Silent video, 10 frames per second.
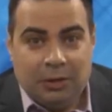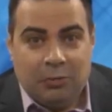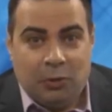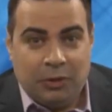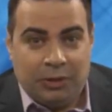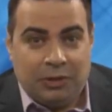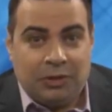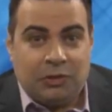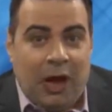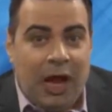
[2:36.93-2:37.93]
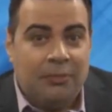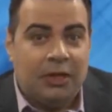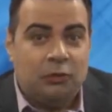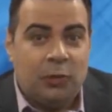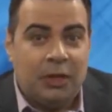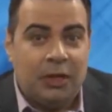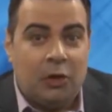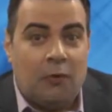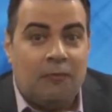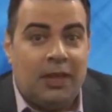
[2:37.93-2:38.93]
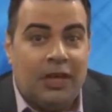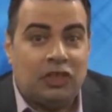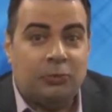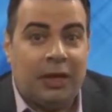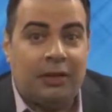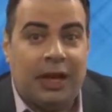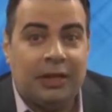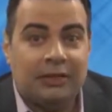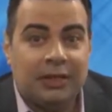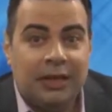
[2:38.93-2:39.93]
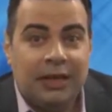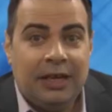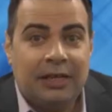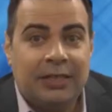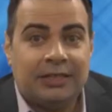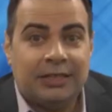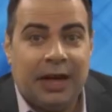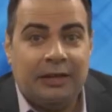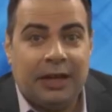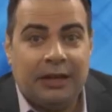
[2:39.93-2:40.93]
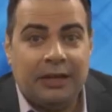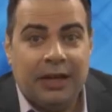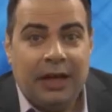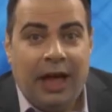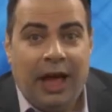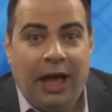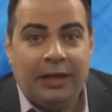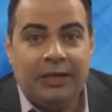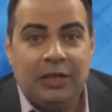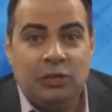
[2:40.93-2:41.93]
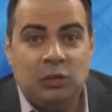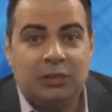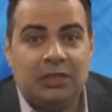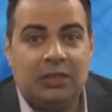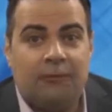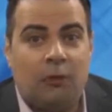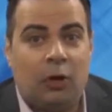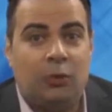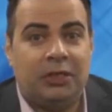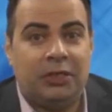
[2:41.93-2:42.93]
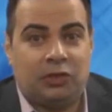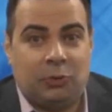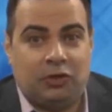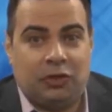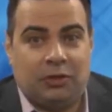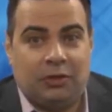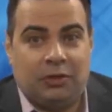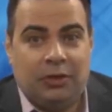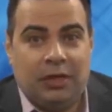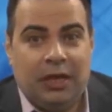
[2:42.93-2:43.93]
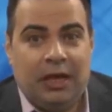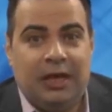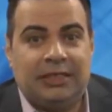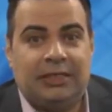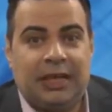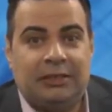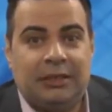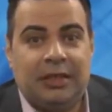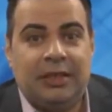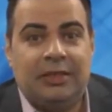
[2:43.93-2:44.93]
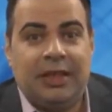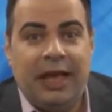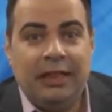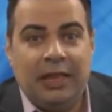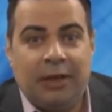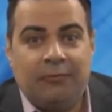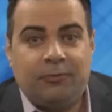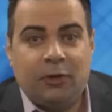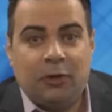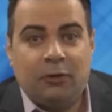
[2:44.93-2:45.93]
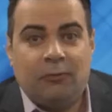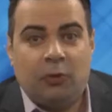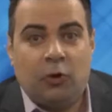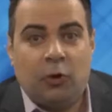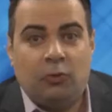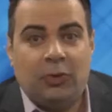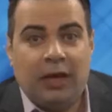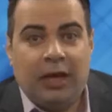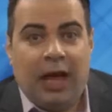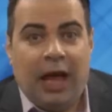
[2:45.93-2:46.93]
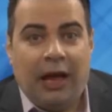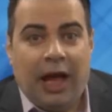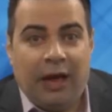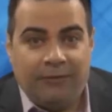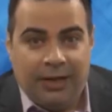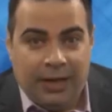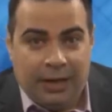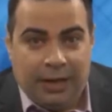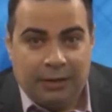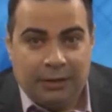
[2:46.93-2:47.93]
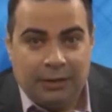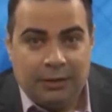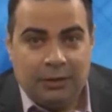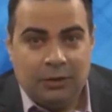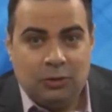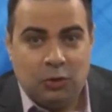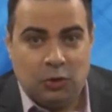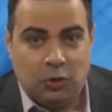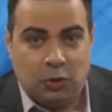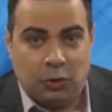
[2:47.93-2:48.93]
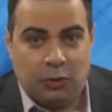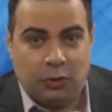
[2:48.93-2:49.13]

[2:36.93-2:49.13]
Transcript: Moses described the dwelling of the Ishmaelites in the Sinai, and he uses the following description. He said, they lived from Havilah to Shur.